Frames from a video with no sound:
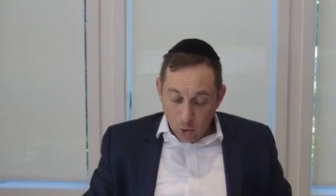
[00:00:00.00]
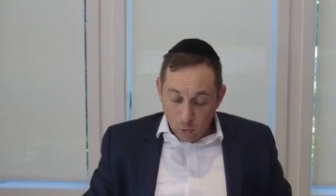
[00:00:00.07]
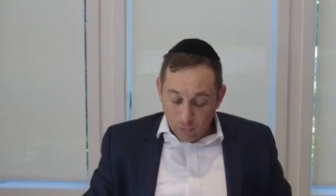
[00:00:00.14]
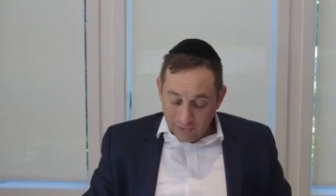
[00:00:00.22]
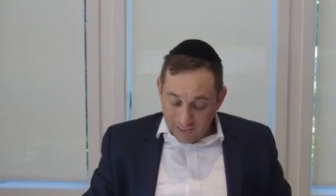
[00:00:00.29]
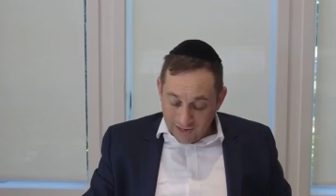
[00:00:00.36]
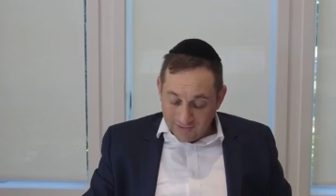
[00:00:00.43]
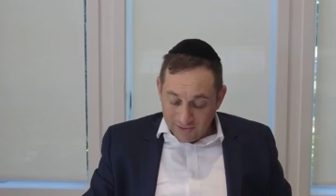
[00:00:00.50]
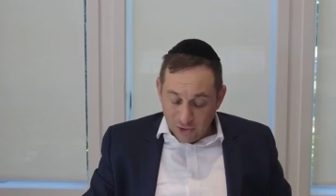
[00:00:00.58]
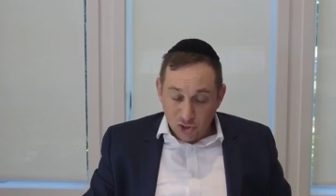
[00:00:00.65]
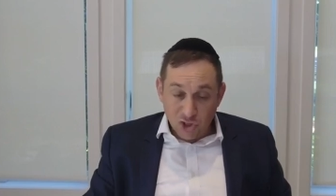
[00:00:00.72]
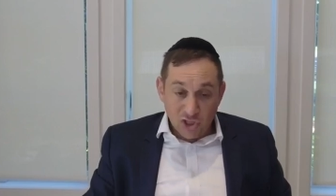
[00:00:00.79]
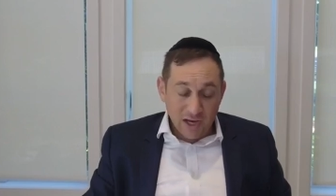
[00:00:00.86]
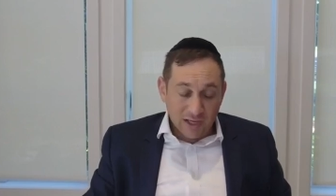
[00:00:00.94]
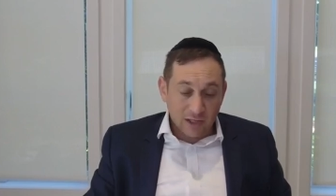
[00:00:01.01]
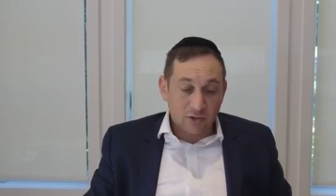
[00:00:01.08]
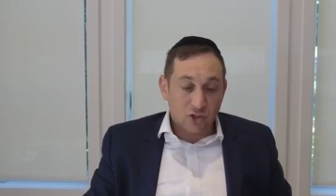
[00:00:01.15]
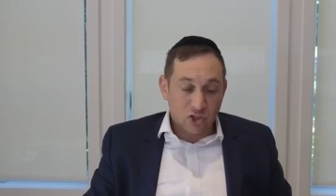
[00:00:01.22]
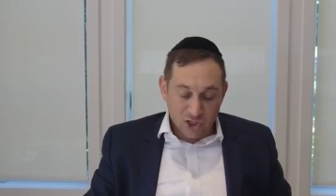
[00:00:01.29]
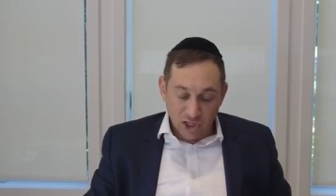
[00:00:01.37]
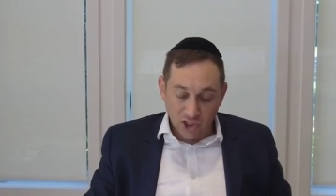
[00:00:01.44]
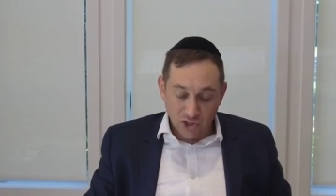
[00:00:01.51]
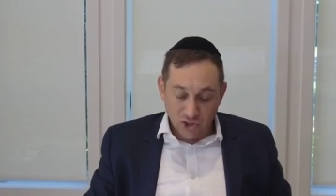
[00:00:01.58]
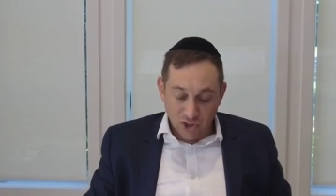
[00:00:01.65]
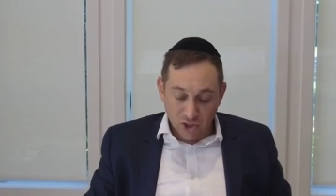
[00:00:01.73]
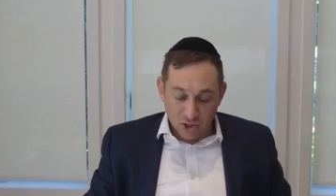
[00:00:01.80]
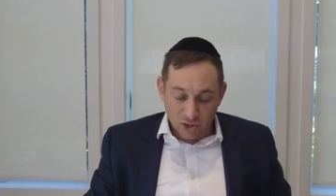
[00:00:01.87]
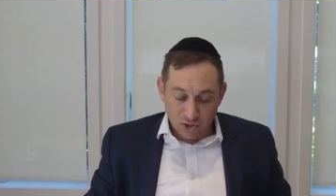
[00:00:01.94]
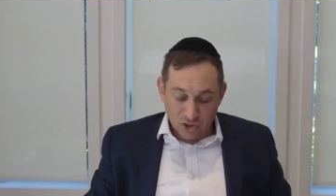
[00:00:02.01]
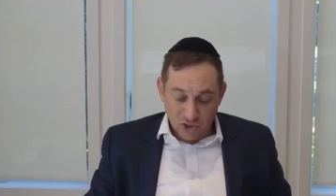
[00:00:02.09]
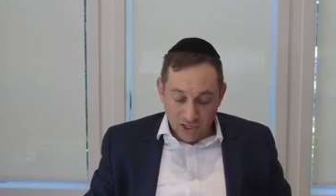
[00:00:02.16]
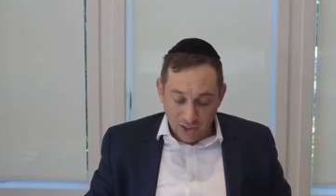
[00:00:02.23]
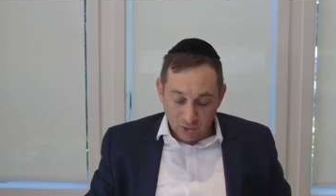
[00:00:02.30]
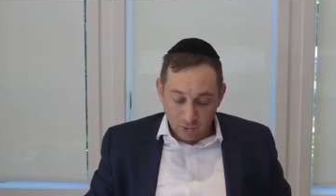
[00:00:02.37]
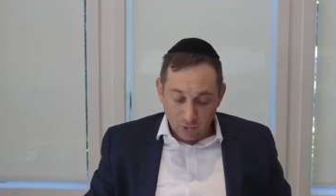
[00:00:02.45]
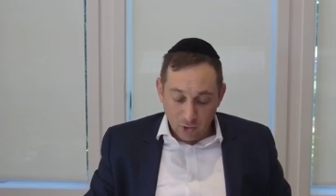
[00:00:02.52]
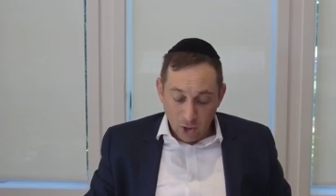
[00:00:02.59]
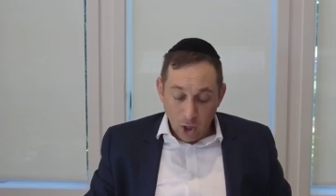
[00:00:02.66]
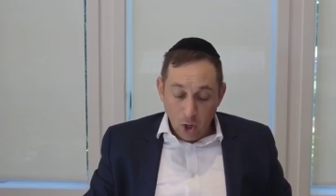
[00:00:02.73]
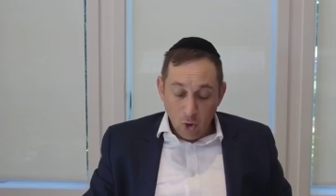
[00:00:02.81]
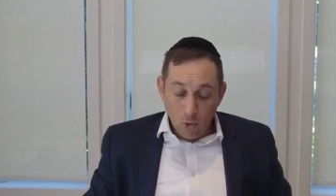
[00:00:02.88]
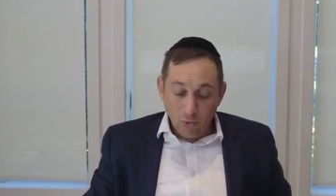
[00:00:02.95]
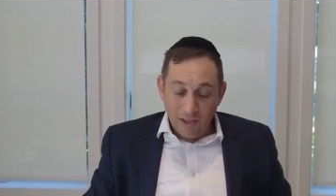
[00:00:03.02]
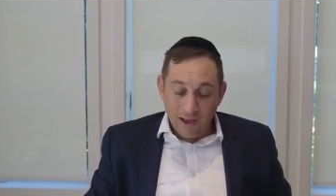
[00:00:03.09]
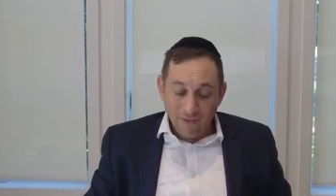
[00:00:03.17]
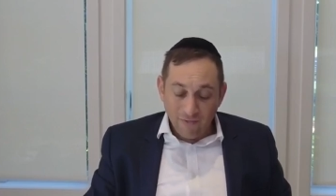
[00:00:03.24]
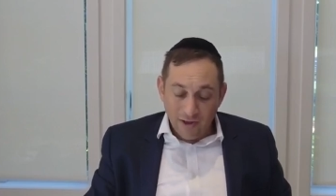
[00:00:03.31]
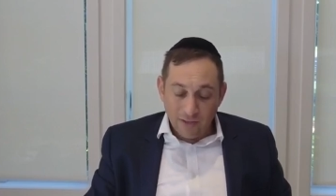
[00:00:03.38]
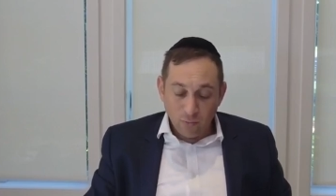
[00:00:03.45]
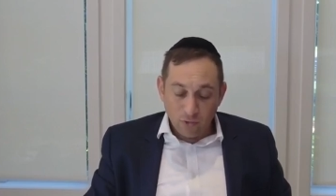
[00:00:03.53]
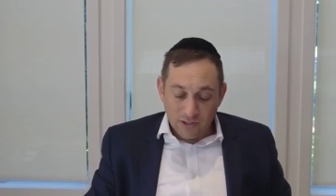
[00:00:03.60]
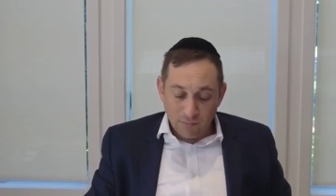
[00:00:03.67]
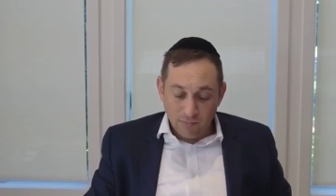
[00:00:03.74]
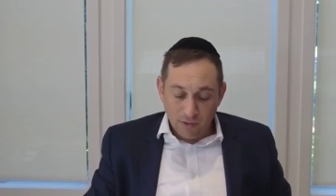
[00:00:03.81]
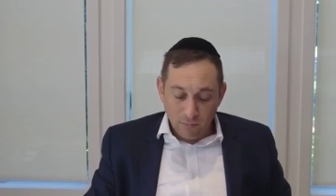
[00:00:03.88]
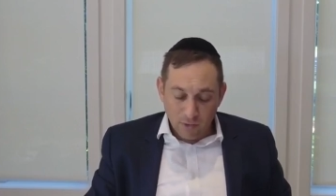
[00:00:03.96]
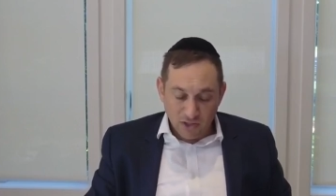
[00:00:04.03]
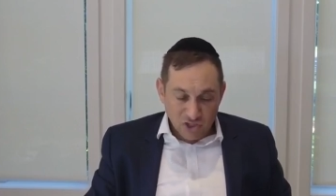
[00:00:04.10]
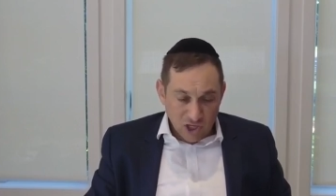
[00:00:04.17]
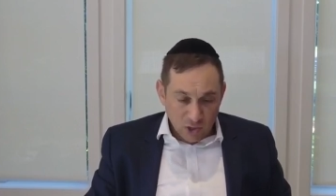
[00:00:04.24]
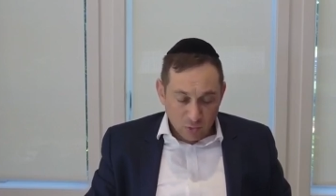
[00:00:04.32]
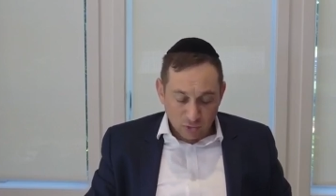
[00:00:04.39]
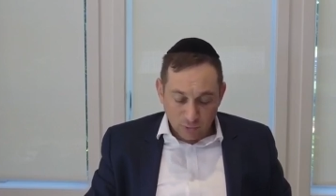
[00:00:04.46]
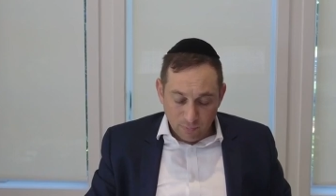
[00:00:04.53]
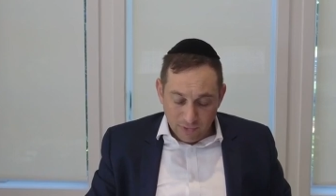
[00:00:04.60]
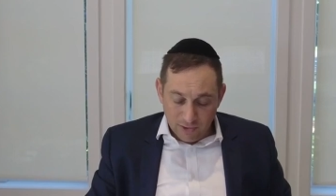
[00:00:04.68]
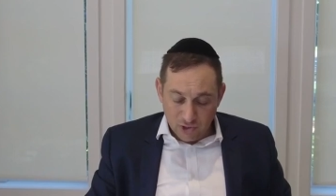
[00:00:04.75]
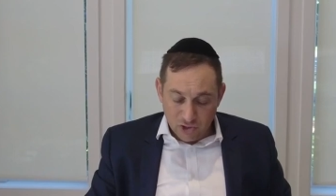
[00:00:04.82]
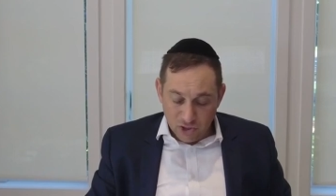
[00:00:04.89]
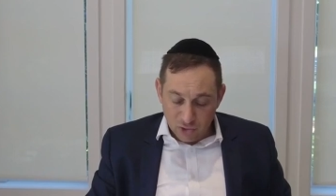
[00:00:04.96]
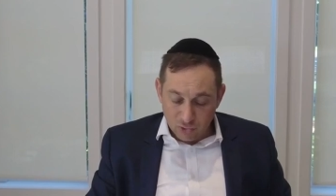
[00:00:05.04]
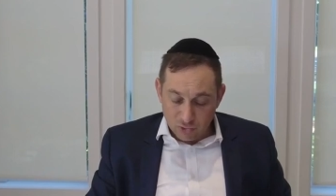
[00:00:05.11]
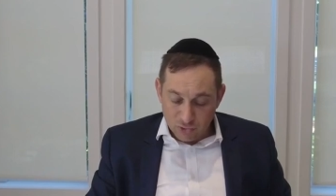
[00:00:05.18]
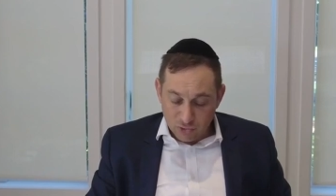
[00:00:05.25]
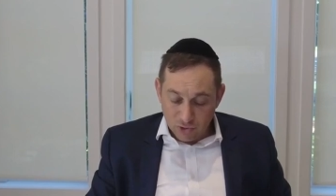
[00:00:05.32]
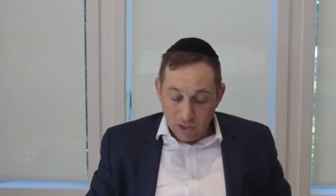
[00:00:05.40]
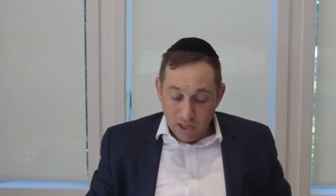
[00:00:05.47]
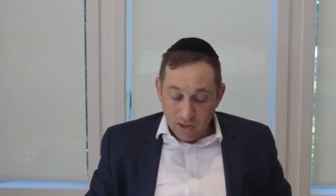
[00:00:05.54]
Ulagdil Shekel, to change the Shahar. Ulavet Muslim Mimra in general to be cheaters.